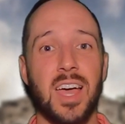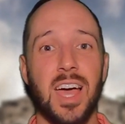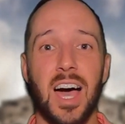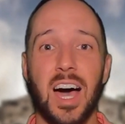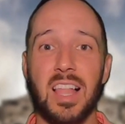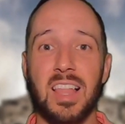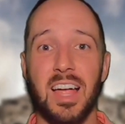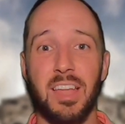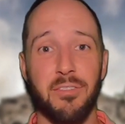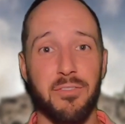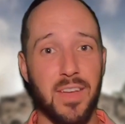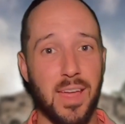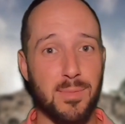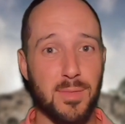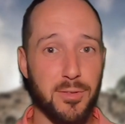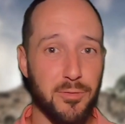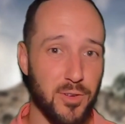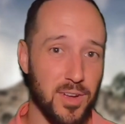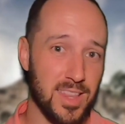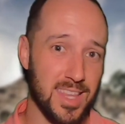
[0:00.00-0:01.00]
a lot of
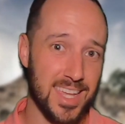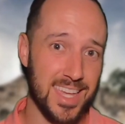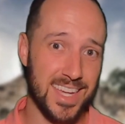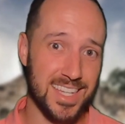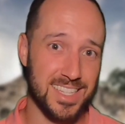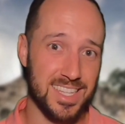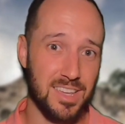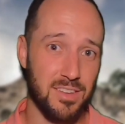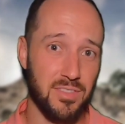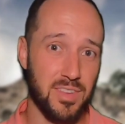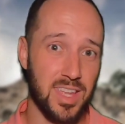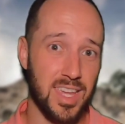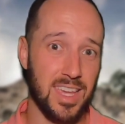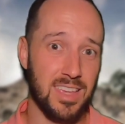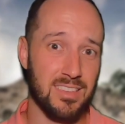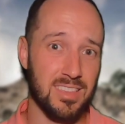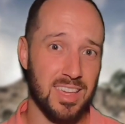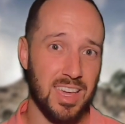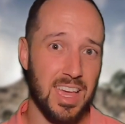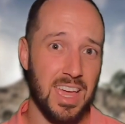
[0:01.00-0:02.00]
family-friendly
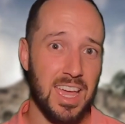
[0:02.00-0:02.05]
activities.